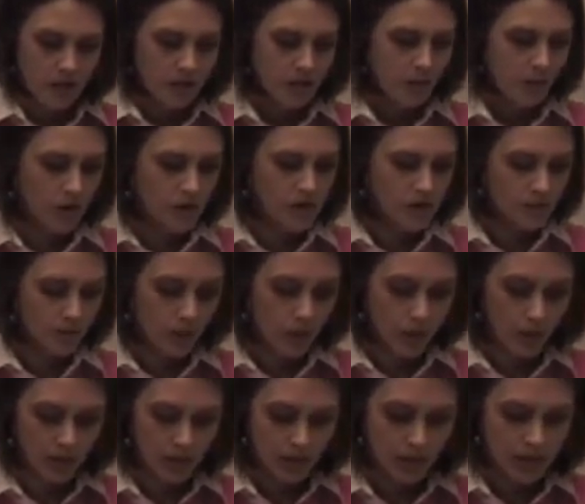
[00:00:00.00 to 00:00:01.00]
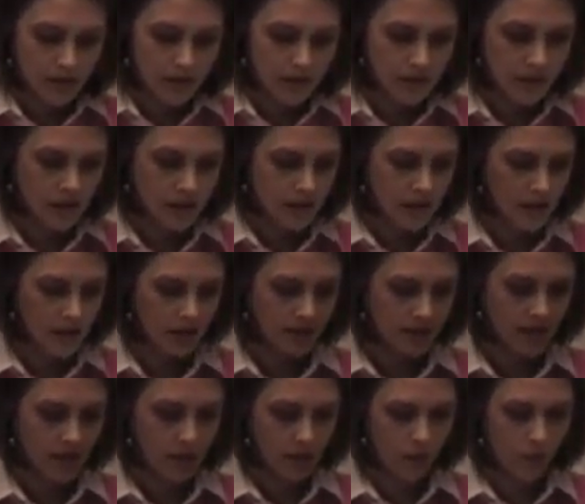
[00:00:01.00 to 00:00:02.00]
The most important
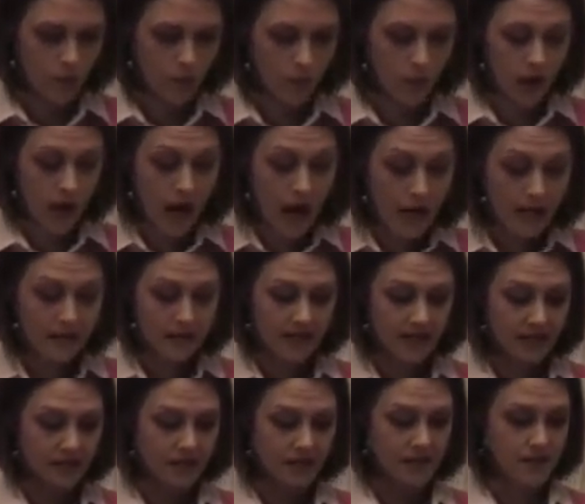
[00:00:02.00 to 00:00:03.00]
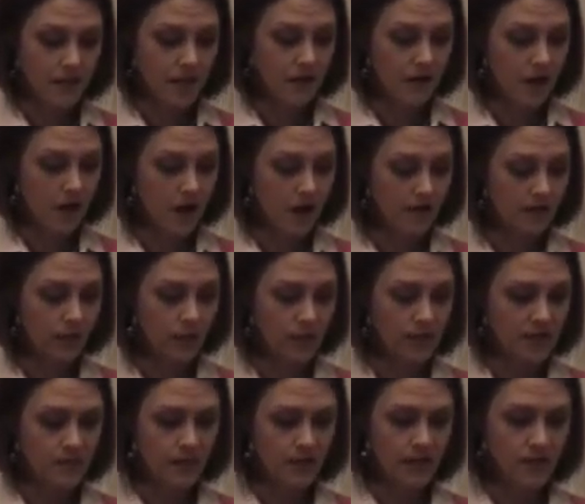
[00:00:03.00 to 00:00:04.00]
thing, or where I like to start off with
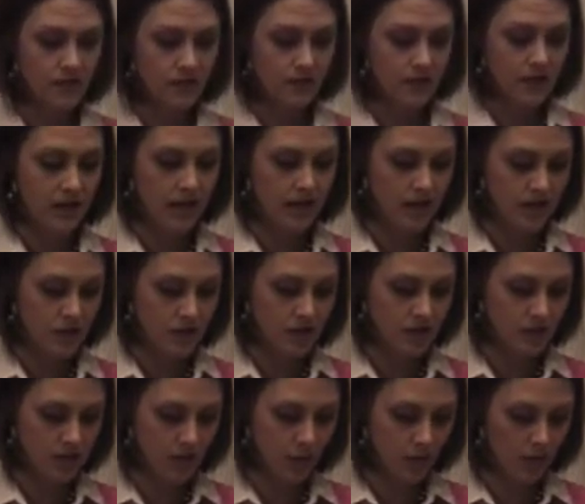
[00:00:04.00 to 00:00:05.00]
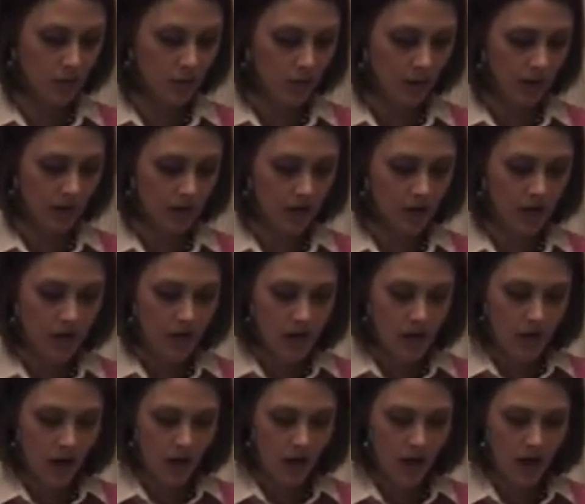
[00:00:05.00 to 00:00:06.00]
sponsoring, is just number one,
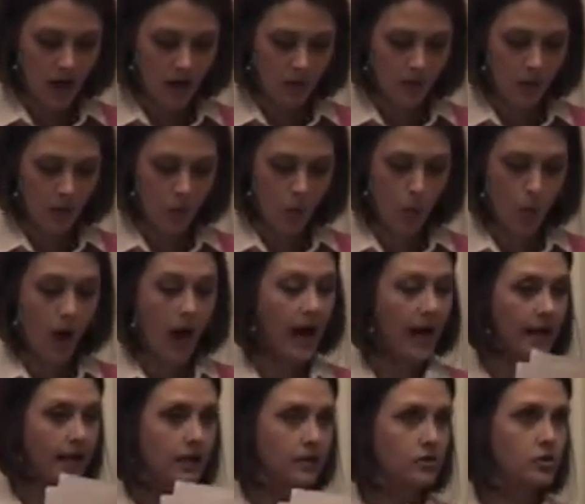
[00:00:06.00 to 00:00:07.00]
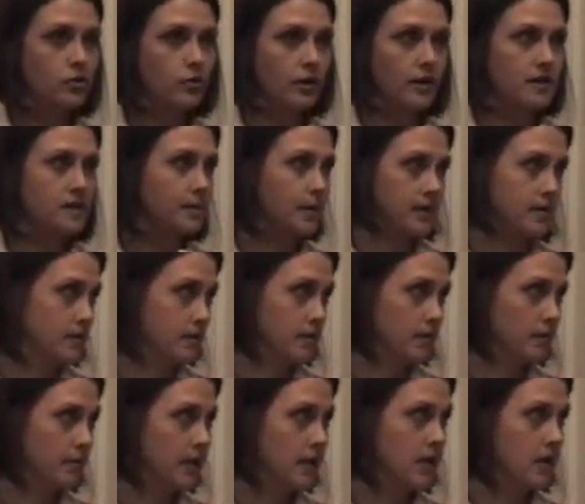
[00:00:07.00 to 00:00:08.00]
why do you want to sponsor?
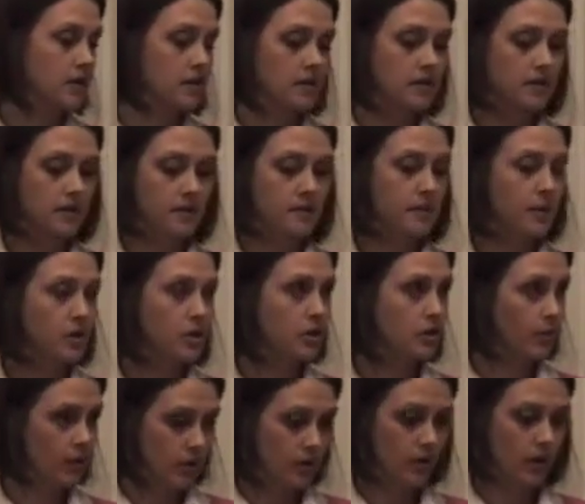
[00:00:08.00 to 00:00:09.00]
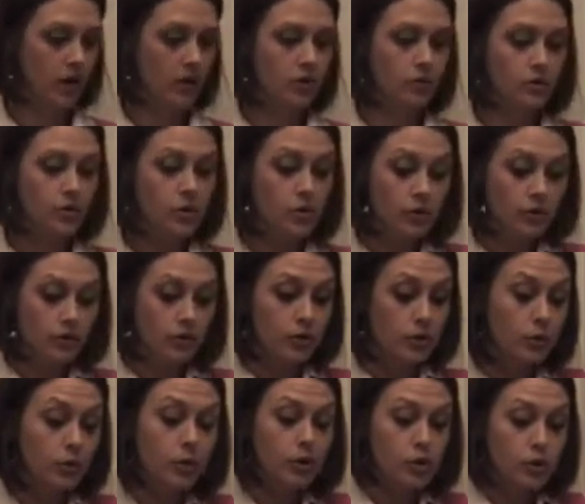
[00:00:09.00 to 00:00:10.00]
Because especially when you are a
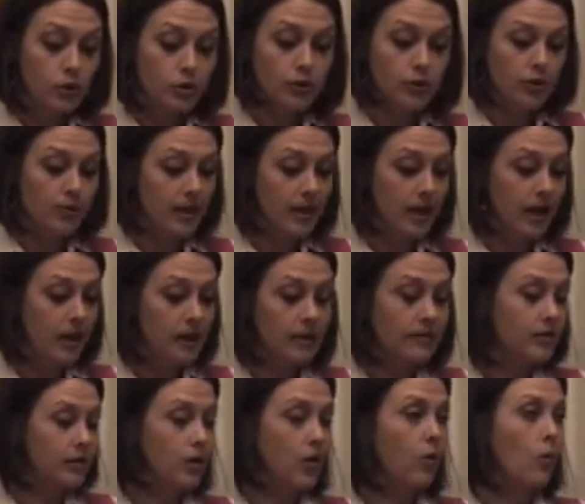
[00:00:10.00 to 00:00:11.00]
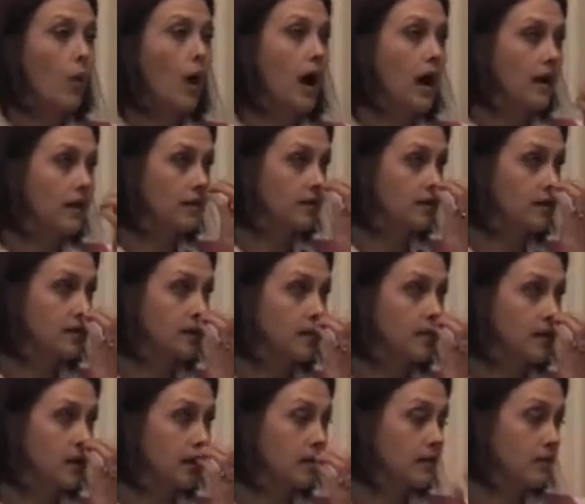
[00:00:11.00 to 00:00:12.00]
newer jeweler, you may not even know why it's
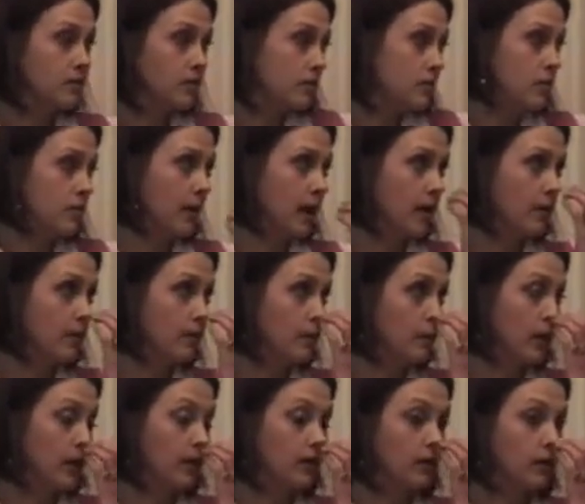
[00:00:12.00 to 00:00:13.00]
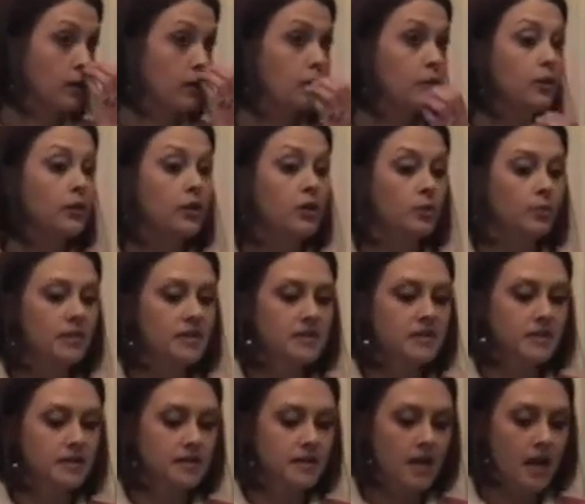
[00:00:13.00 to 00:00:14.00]
something that you might want to include in your
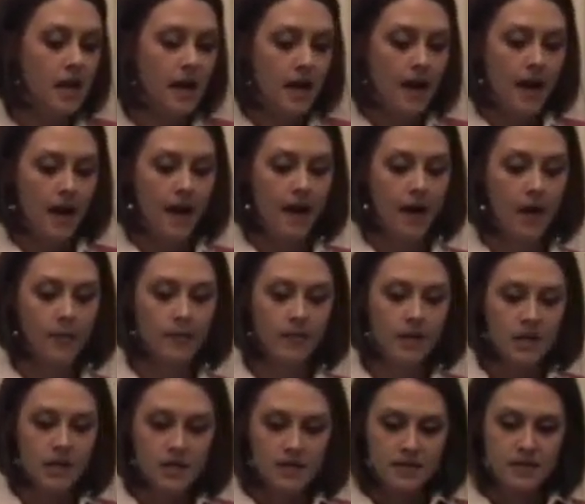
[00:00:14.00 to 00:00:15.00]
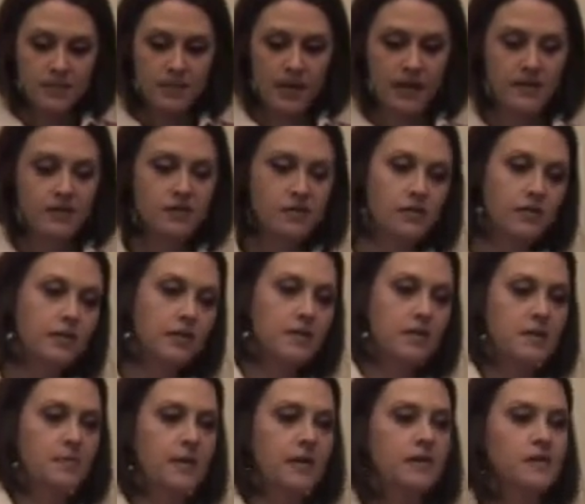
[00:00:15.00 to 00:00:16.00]
business. The
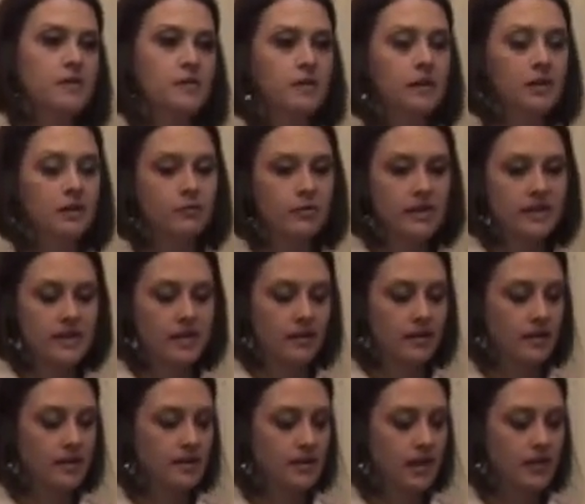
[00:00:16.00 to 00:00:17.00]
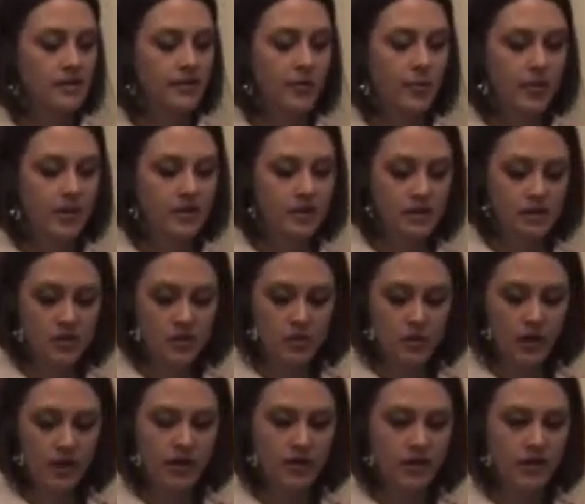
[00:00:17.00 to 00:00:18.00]
sponsoring and retailing sides of your business, you
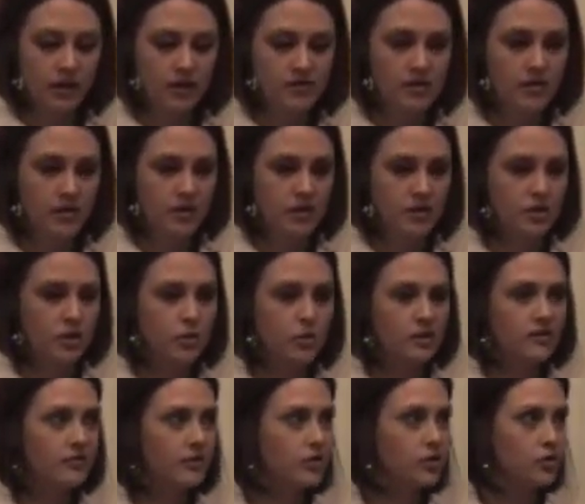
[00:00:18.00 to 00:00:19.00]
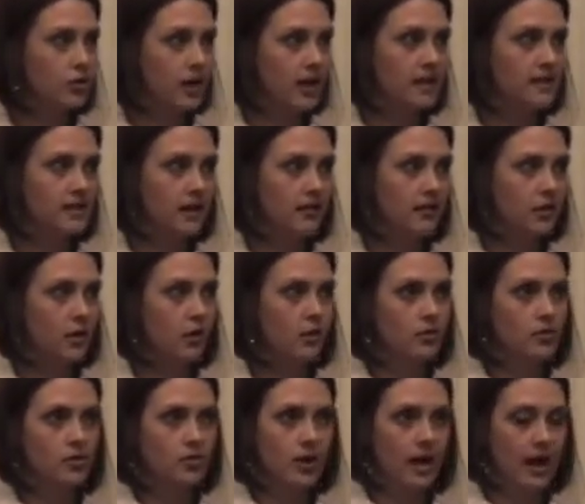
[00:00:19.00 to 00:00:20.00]
want to think of them as two different trains on their
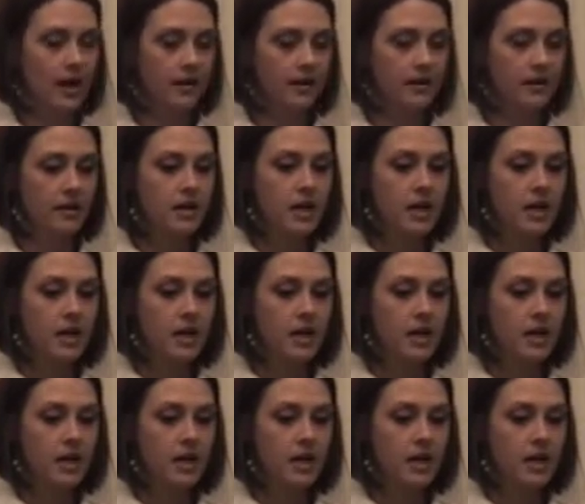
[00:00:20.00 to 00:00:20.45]
own track.